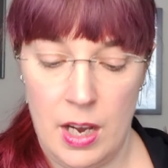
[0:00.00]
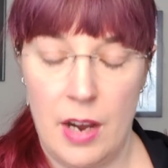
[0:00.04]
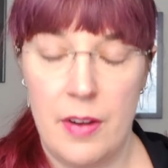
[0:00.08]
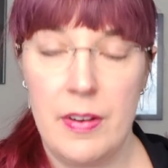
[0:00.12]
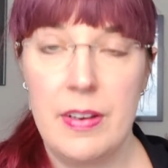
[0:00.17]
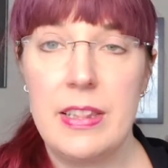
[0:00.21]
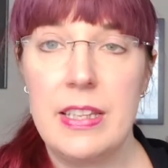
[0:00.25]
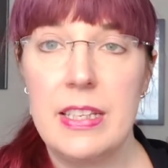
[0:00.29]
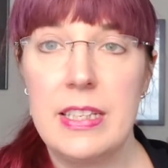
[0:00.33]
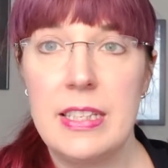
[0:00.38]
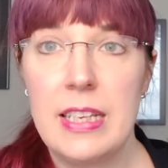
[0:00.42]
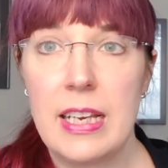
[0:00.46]
All
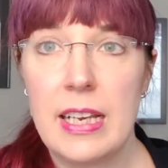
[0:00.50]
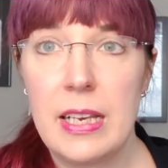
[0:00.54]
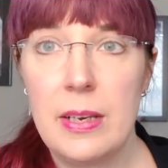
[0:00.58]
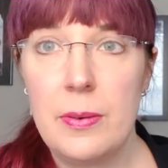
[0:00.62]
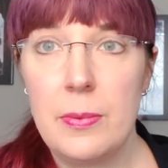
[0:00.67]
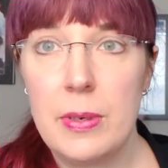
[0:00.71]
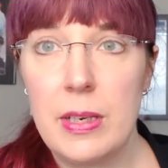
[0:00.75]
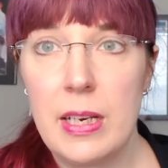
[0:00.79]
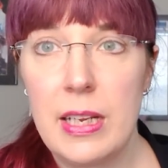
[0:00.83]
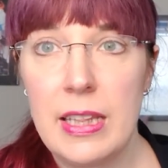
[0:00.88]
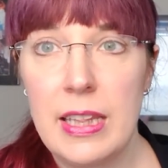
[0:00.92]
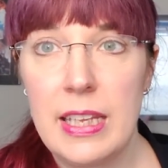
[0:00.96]
right, the second
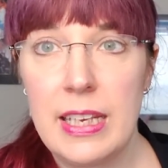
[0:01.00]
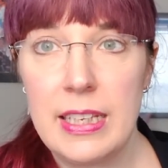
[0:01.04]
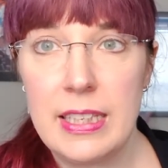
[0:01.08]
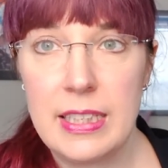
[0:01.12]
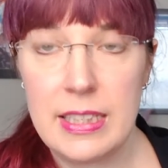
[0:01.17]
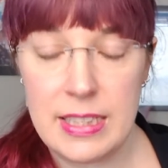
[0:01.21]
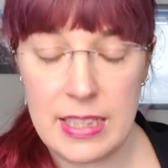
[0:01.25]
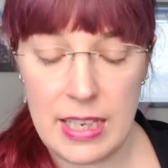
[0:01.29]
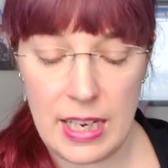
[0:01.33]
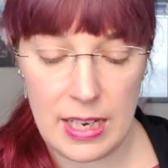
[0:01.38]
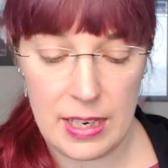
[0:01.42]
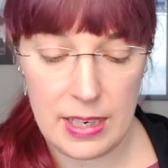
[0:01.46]
one I'd like to
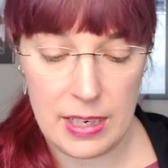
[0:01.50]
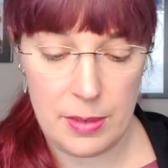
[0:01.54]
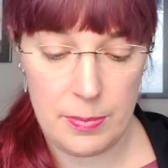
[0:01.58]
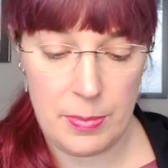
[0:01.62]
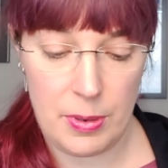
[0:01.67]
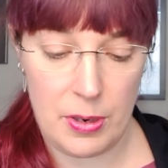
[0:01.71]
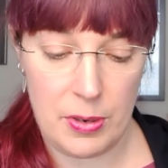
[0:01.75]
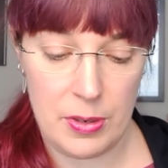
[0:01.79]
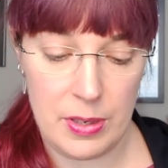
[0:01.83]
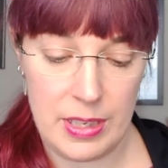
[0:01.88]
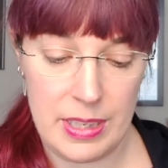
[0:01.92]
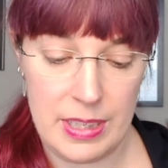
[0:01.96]
talk
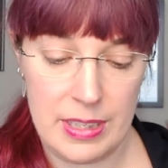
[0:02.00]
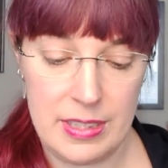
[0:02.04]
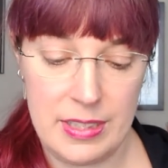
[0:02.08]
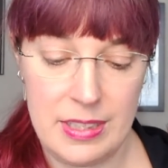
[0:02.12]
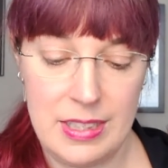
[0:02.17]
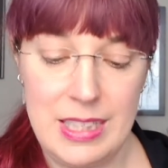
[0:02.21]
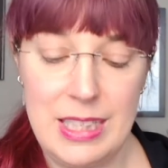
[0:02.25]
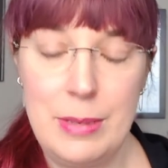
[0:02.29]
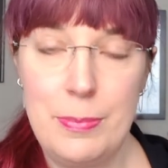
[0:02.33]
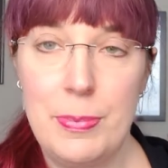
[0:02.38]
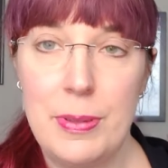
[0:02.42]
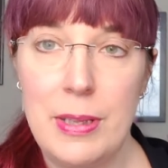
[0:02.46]
about is
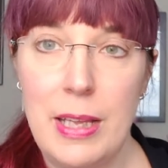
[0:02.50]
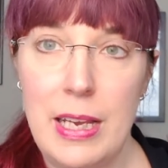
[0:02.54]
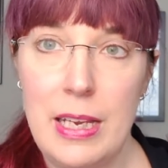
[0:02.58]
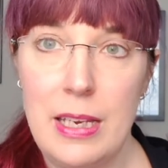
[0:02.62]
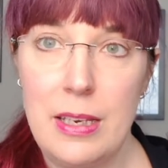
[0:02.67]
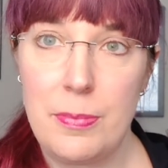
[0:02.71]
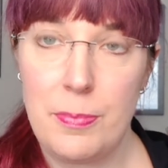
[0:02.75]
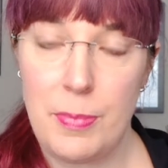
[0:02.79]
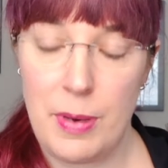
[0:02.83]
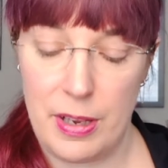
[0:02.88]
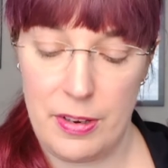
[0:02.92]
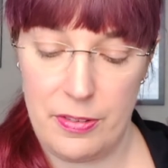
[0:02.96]
Deep
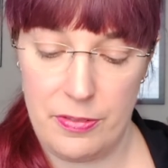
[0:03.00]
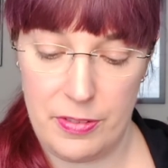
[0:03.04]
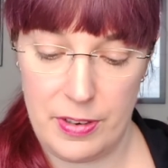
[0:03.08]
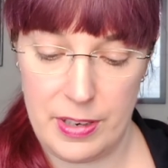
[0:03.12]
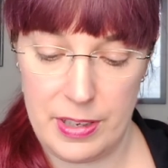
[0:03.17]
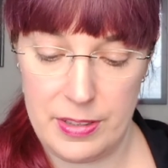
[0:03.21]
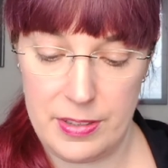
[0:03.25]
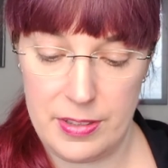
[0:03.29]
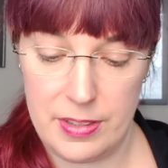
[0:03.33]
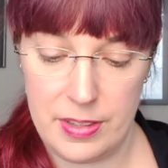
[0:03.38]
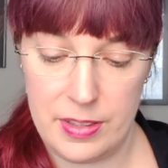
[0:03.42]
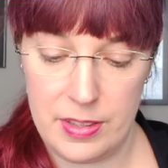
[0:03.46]
Light by
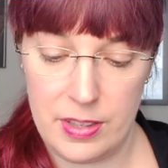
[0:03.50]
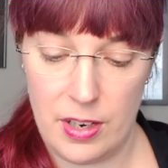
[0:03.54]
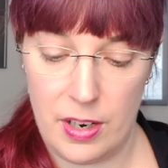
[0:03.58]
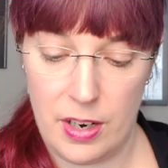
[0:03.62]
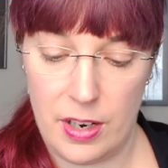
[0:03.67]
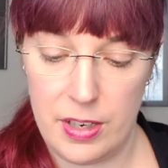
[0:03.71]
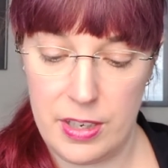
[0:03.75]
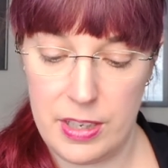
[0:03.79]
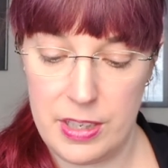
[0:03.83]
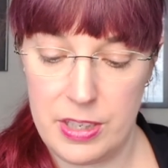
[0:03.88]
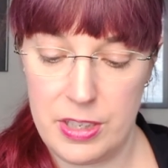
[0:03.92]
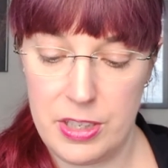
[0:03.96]
Frances
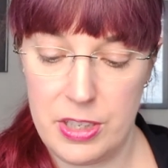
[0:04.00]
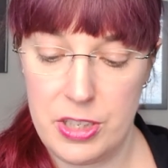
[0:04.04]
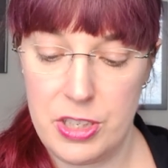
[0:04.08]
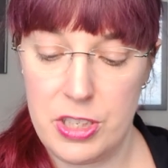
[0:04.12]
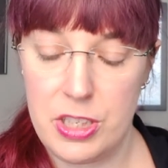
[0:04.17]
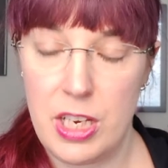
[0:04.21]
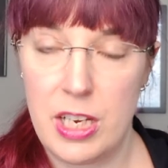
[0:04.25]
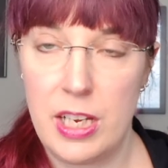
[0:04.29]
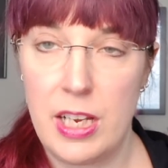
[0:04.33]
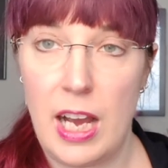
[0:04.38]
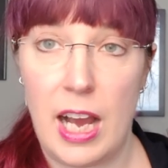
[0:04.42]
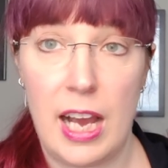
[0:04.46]

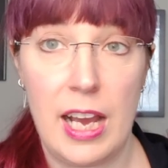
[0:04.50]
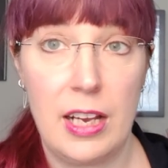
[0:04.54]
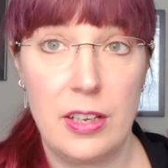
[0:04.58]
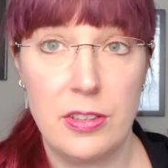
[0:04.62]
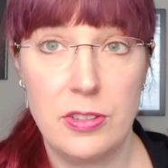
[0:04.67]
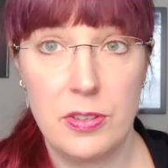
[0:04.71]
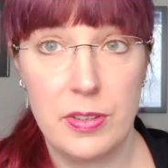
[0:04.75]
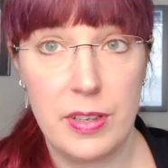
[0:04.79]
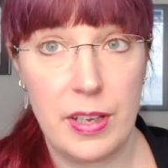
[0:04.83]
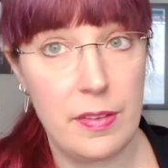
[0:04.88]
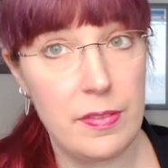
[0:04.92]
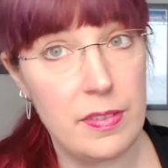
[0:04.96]
Hardinge. I
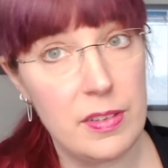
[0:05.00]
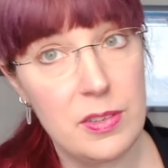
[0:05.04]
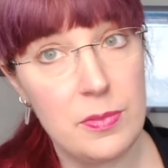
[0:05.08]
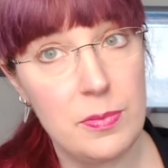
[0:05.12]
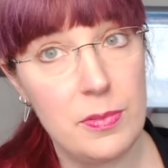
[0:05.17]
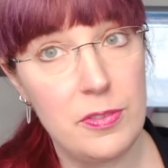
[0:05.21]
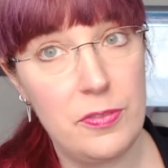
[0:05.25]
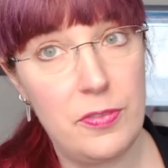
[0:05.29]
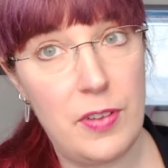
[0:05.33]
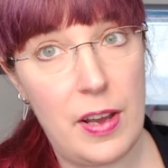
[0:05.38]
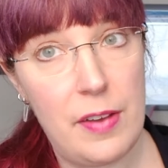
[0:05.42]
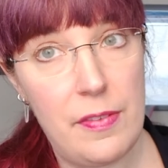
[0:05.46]
also gave this
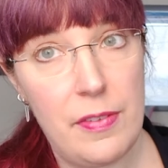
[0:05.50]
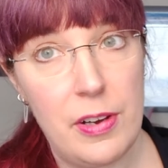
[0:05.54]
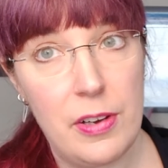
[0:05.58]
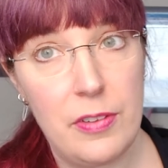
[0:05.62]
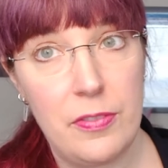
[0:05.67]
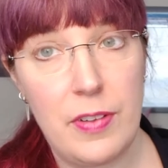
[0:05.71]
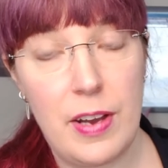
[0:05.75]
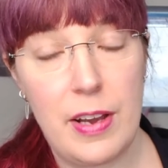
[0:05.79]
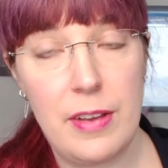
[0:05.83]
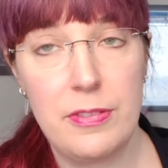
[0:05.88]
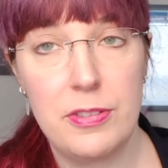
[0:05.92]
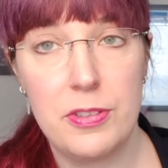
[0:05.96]
one 5 out of
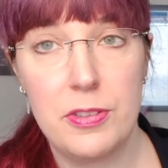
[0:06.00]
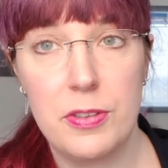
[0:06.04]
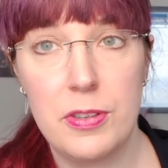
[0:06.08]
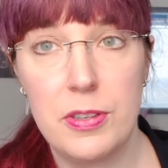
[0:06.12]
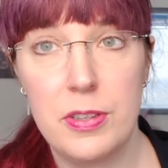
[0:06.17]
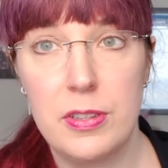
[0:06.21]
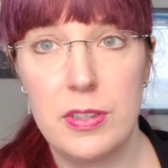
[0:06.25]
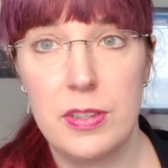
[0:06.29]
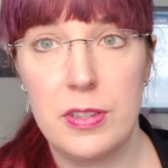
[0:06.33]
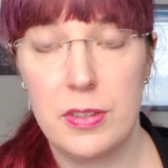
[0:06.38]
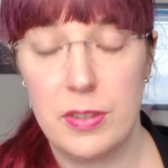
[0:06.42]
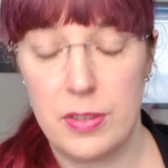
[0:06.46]
5
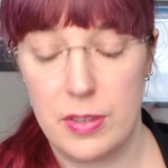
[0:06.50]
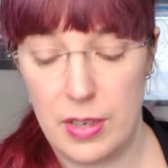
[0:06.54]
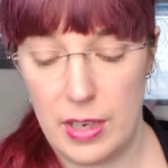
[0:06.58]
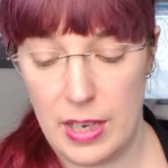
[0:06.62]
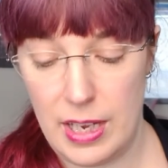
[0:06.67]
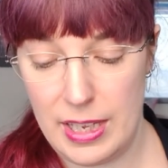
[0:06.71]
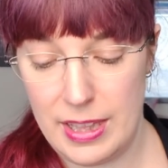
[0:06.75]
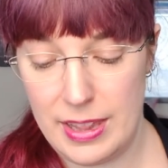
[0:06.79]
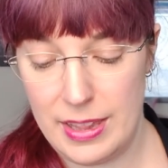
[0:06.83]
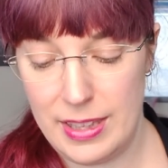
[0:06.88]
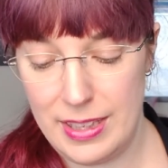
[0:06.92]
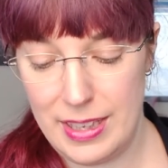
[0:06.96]
stars, and
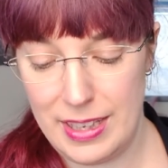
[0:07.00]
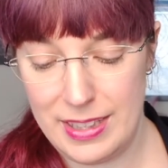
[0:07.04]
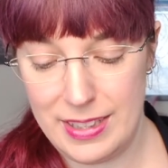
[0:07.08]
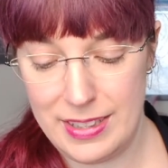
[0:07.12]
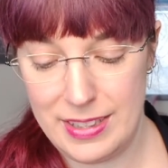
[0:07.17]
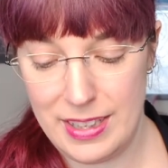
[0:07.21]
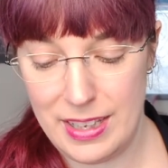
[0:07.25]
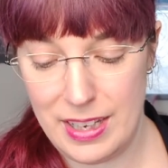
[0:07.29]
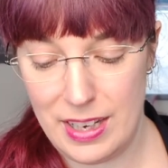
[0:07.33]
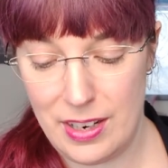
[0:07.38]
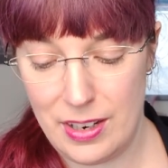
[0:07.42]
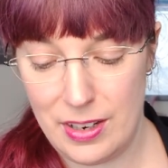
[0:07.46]
it's
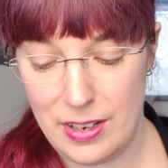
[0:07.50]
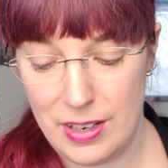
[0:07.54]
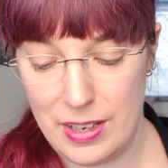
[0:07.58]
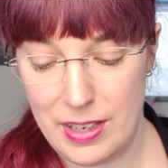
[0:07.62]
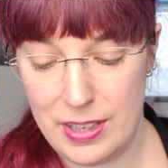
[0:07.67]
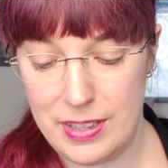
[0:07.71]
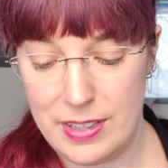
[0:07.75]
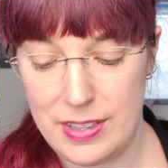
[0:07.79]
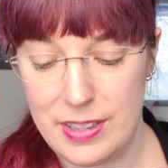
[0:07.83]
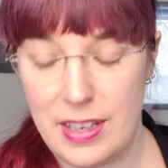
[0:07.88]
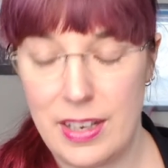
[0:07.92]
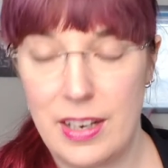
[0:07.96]
not
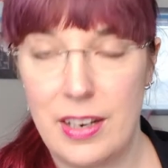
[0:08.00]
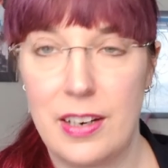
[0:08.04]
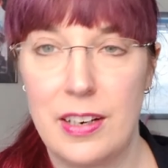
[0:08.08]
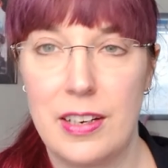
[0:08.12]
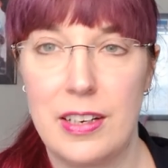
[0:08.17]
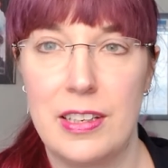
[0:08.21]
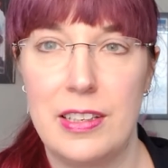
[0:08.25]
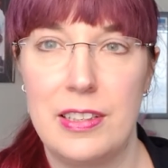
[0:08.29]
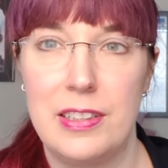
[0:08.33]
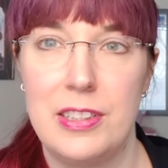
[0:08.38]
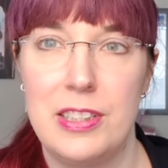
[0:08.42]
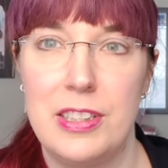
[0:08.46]

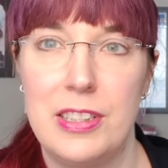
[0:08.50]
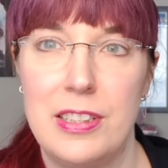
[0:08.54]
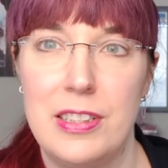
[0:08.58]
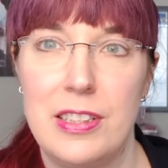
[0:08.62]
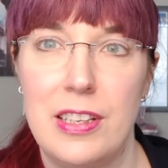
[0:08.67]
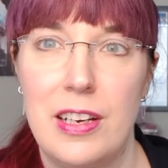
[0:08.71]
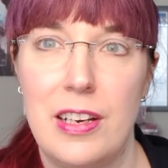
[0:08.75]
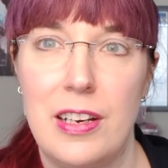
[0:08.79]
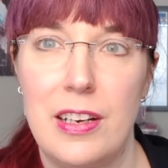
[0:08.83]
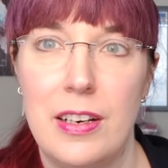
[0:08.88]
Hardinge, it's